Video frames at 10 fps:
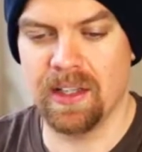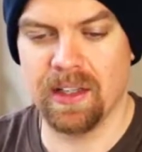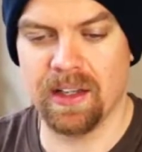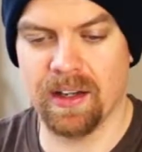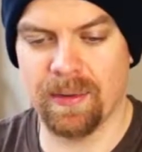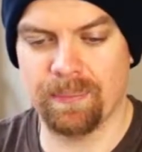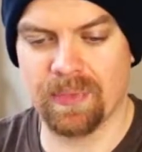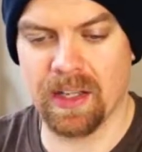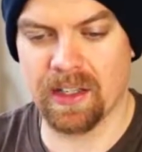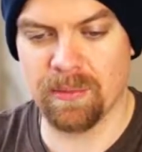
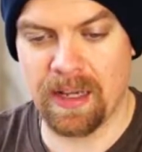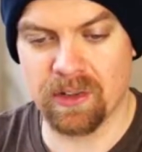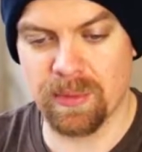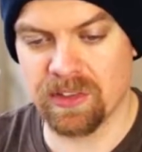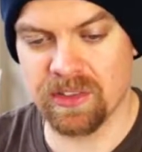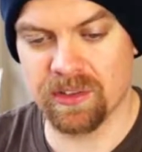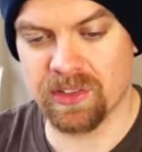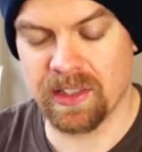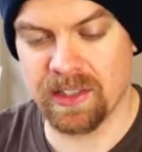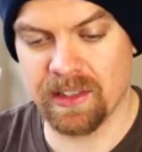I can imagine myself
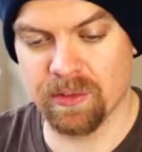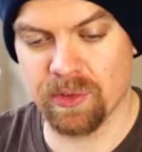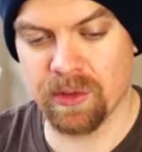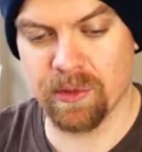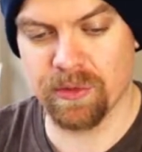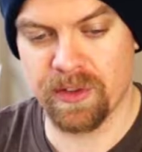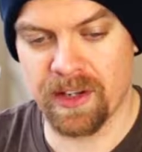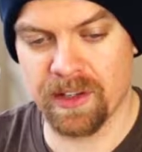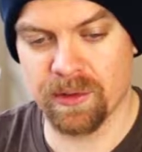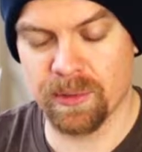sitting in front of a fire,